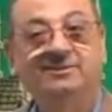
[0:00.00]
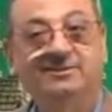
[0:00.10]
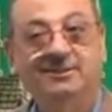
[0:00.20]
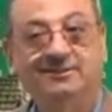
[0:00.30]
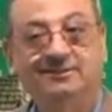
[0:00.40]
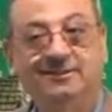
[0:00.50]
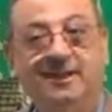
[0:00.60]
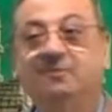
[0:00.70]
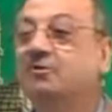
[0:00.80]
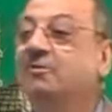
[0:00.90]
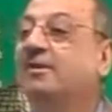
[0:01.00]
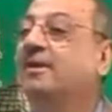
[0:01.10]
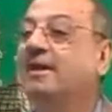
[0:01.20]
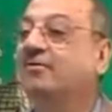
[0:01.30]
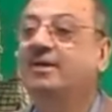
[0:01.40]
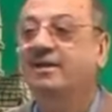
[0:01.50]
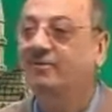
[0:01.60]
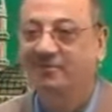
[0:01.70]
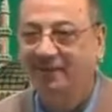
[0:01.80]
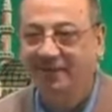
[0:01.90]
us and we will never ever
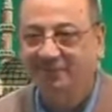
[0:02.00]
make a